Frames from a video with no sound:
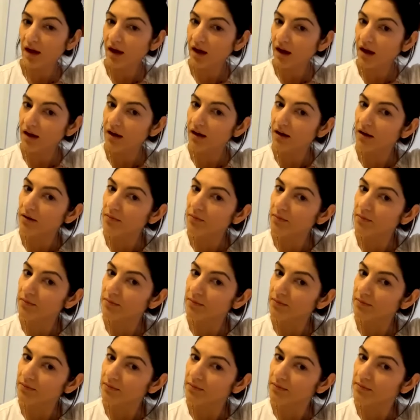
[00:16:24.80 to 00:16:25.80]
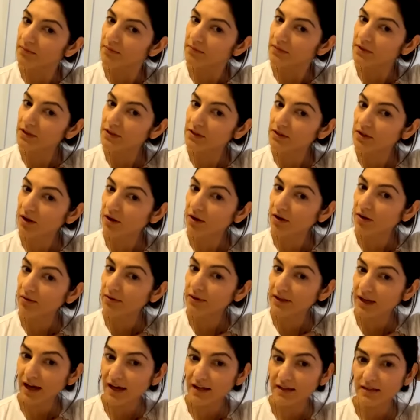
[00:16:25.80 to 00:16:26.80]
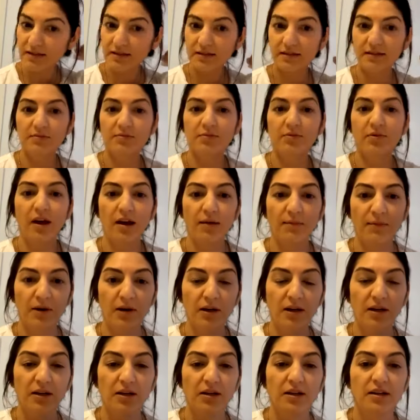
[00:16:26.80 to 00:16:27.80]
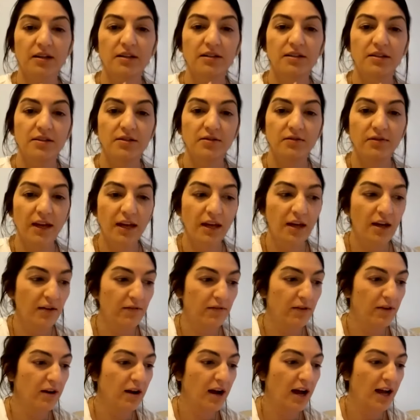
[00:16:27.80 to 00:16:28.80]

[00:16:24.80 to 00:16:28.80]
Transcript: Um, so, yes, primary goods duvet cover.